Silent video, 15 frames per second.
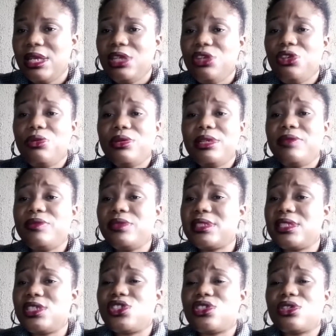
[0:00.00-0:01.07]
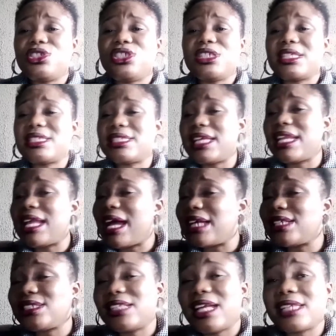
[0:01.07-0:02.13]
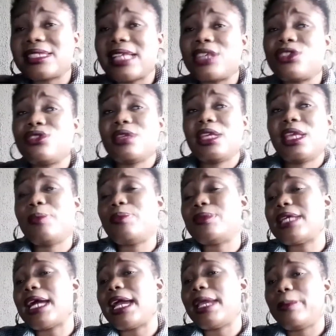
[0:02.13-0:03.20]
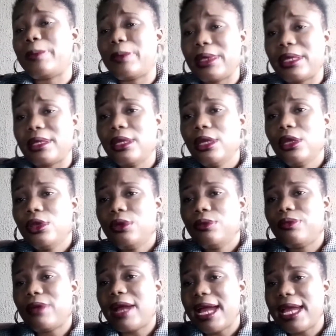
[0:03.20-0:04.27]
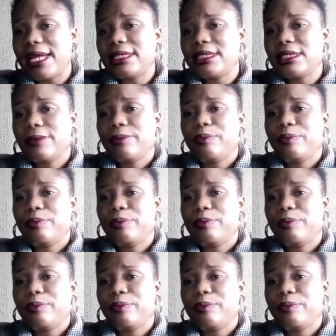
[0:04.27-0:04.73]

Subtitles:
You would even see suggested hashtags as you keep typing, right?